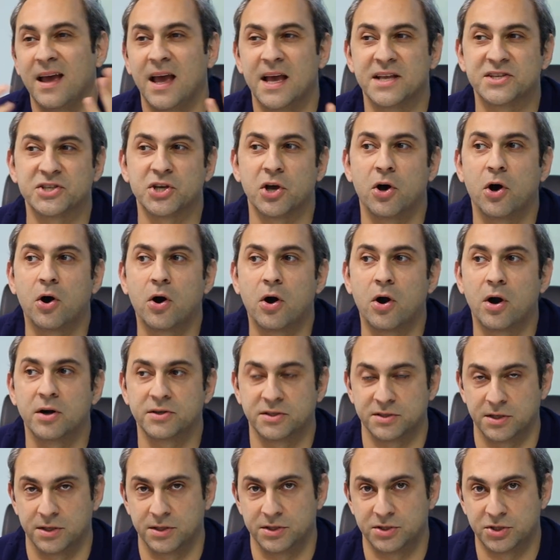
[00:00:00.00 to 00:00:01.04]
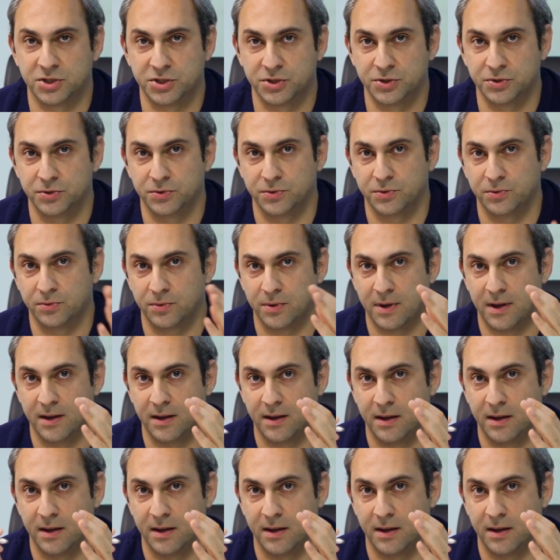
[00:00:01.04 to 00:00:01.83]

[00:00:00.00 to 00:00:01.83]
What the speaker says: It's hard to